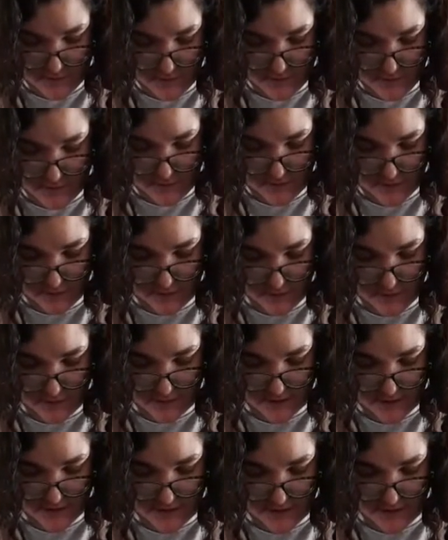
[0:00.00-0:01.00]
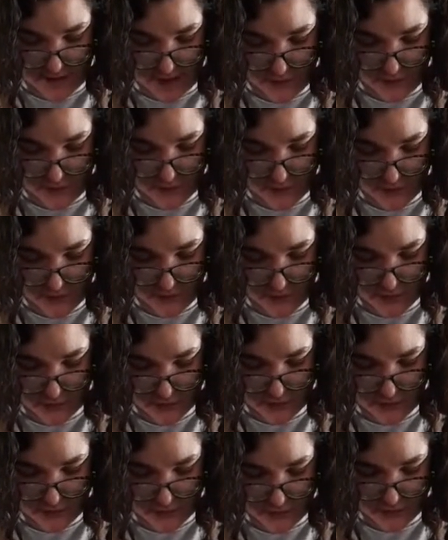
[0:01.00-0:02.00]
So it'll stick out more when
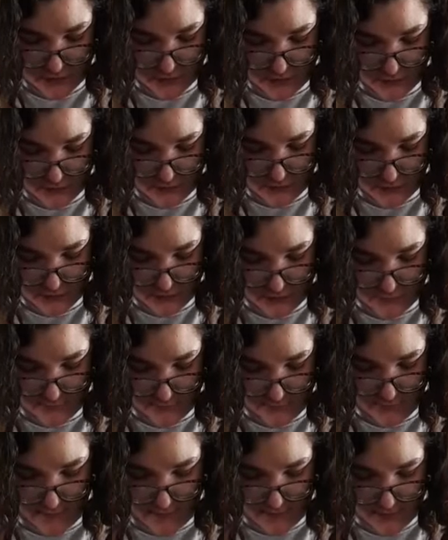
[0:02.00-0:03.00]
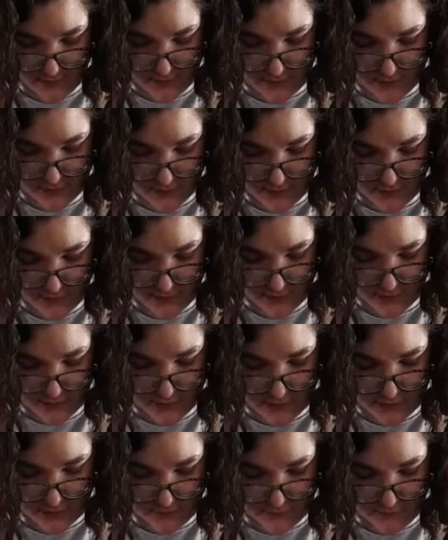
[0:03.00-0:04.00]
you're finding and
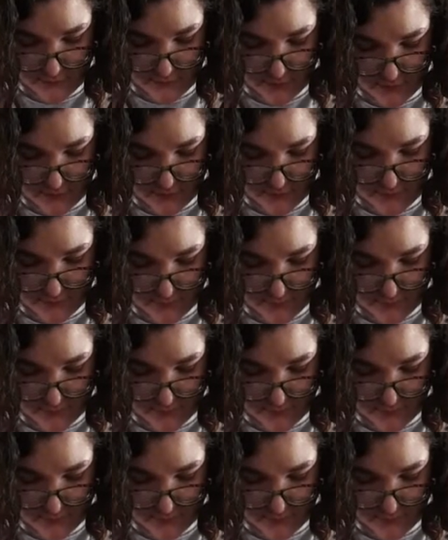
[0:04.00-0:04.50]
looking for them.